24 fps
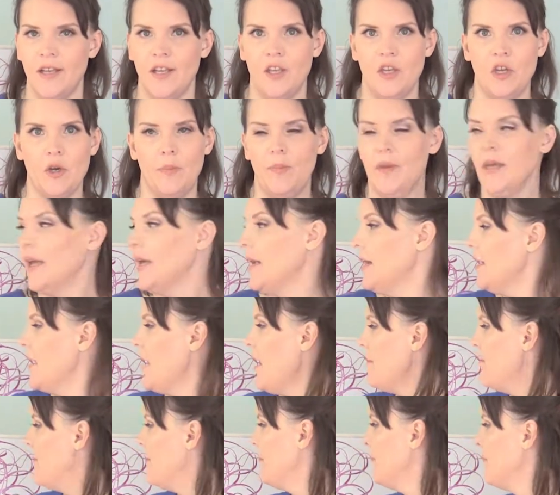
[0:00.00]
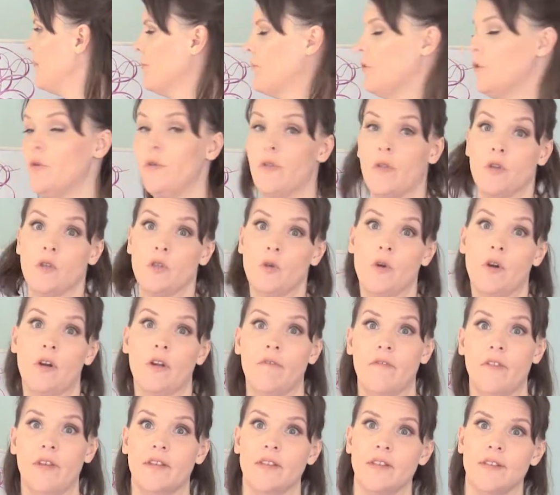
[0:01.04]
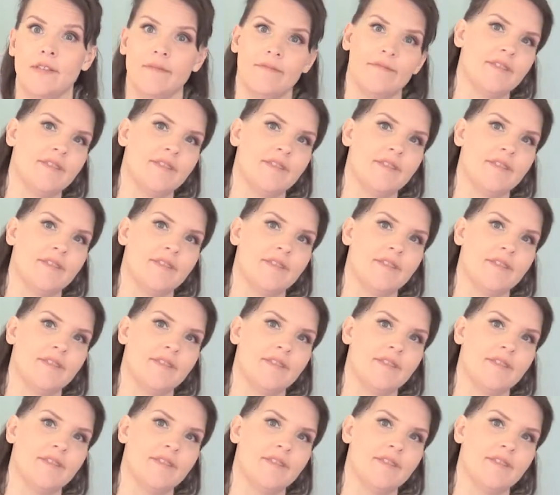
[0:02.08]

You're picking it up through those auric fields.